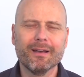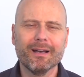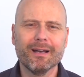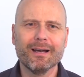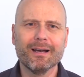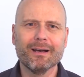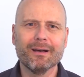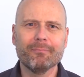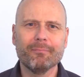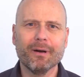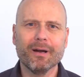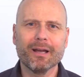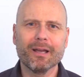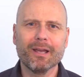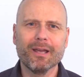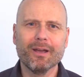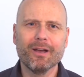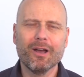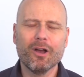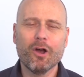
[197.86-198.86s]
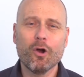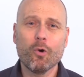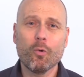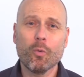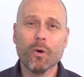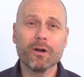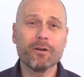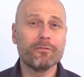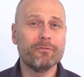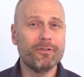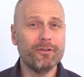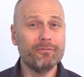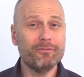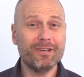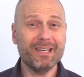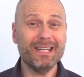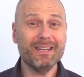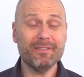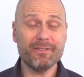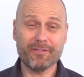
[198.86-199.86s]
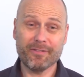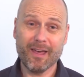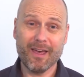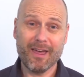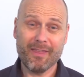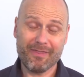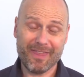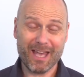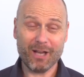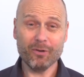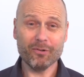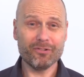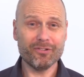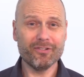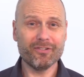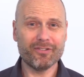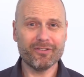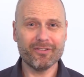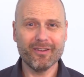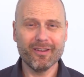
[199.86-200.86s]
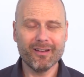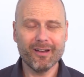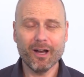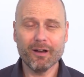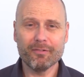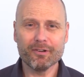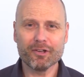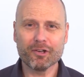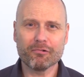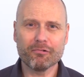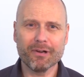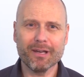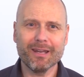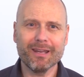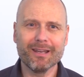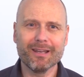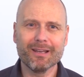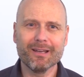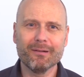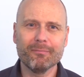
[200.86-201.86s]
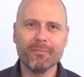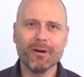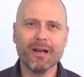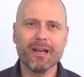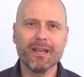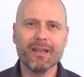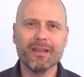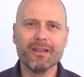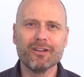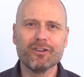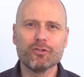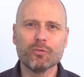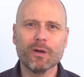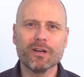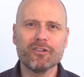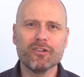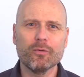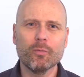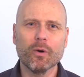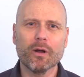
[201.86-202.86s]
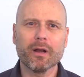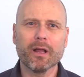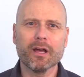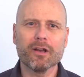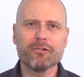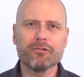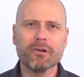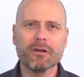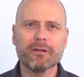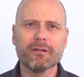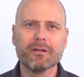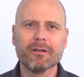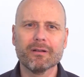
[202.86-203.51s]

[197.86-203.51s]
uh, by 1 15th thousandth of a degree by 2100.